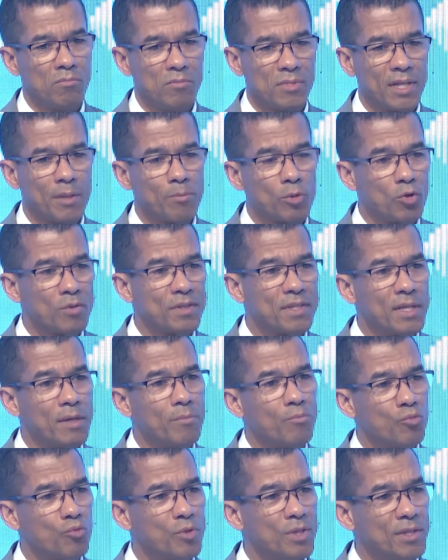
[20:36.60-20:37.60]
same
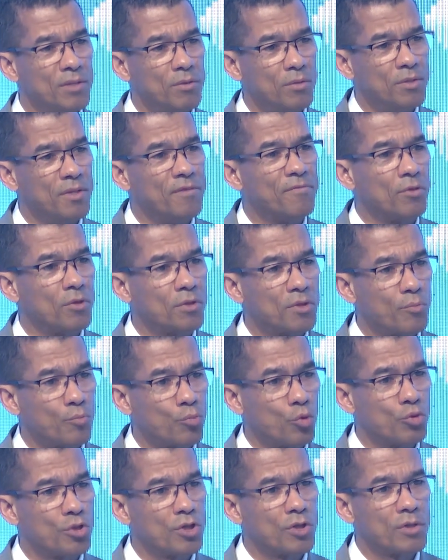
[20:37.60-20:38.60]
concept with different
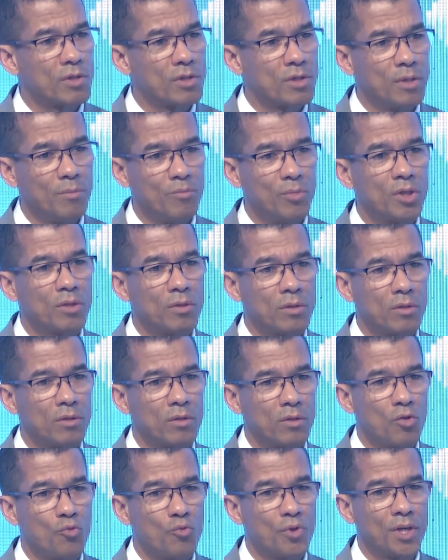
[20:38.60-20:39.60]
approaches, but
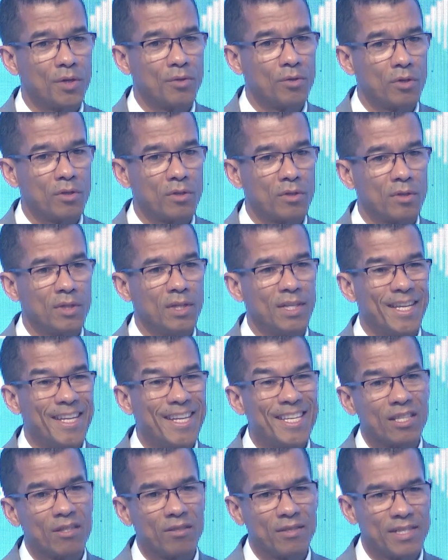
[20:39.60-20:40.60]
we are not
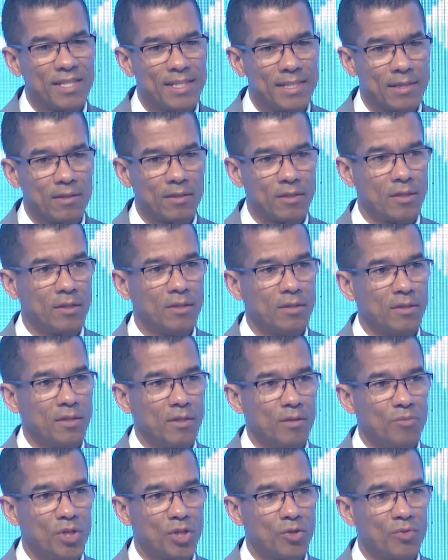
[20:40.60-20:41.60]
inconsistent
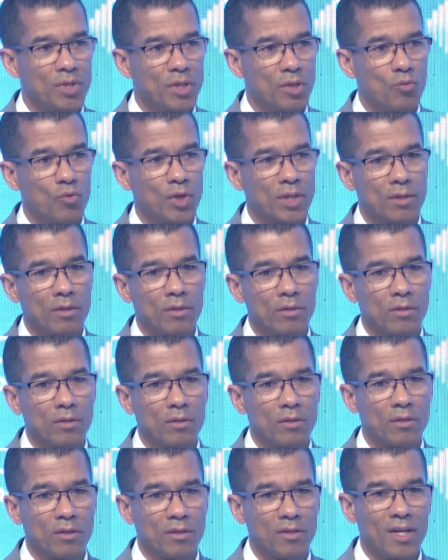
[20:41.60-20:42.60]
between what
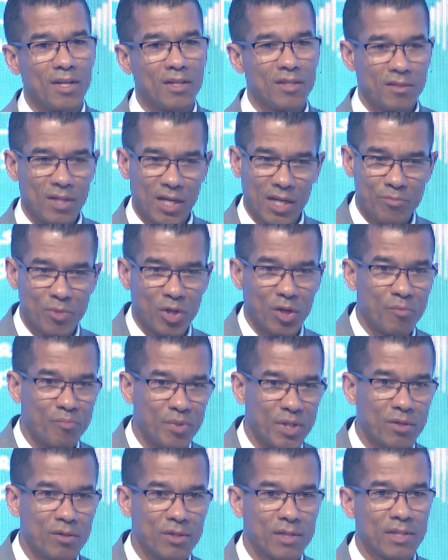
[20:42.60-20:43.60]
Admiral
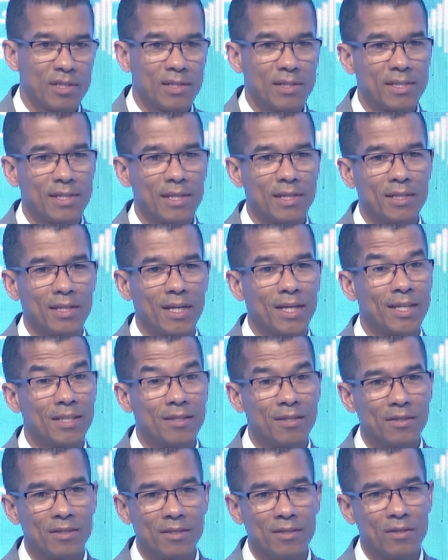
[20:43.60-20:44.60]
Pikoski said
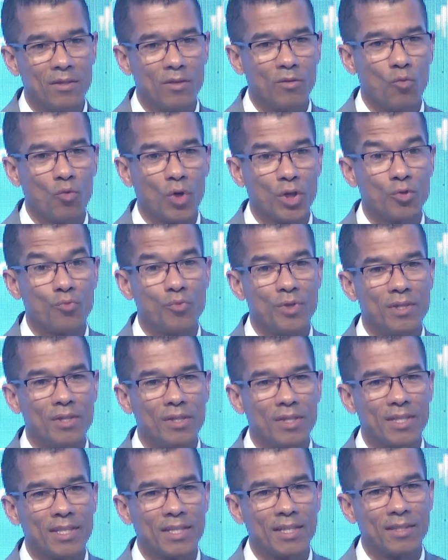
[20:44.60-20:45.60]
and what
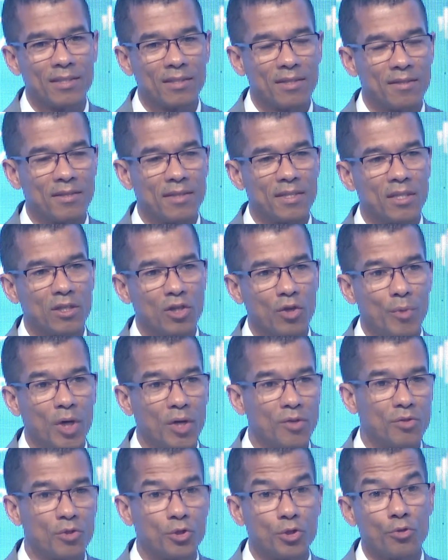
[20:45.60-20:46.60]
we can think
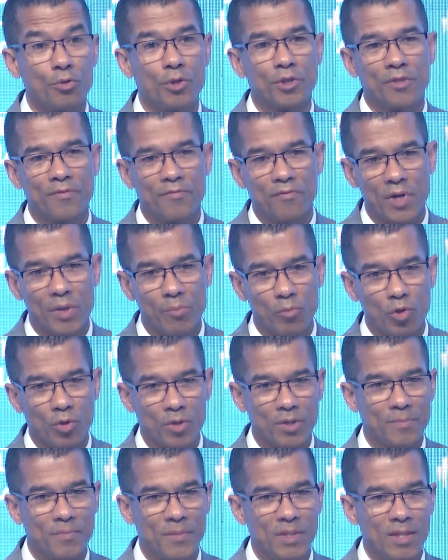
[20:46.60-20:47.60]
about the trust framework.
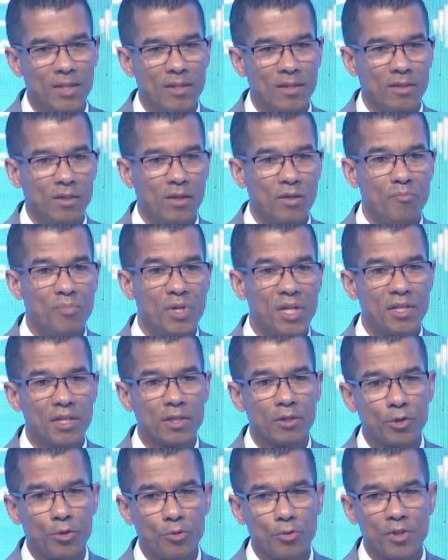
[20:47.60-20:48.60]

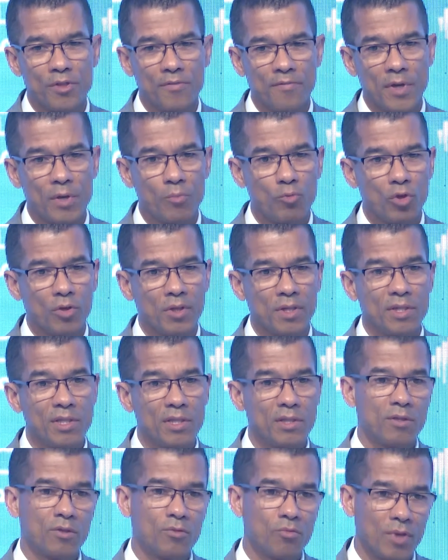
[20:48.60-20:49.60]
Building a trust framework
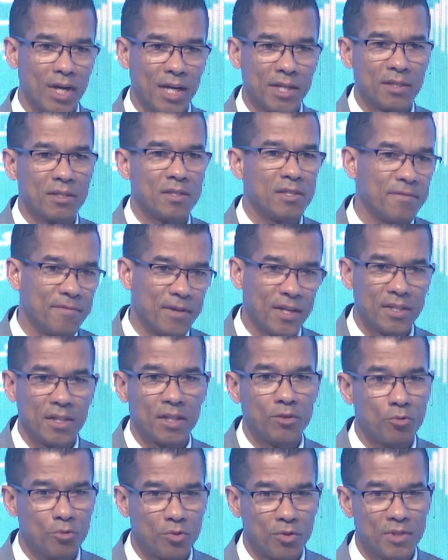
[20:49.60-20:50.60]
needs to identify
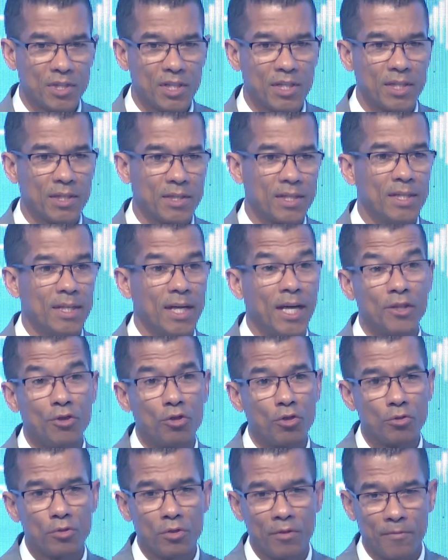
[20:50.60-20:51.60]
and authenticate, and
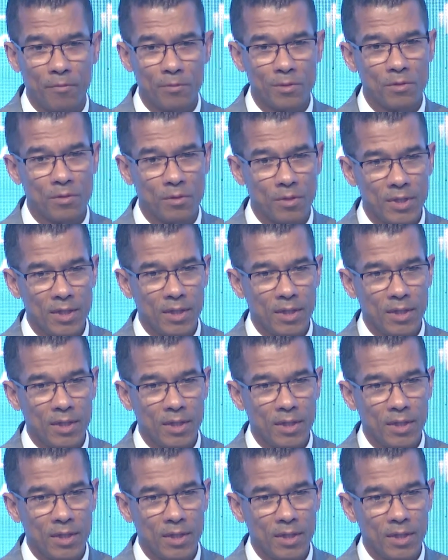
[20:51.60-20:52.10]
a lot of other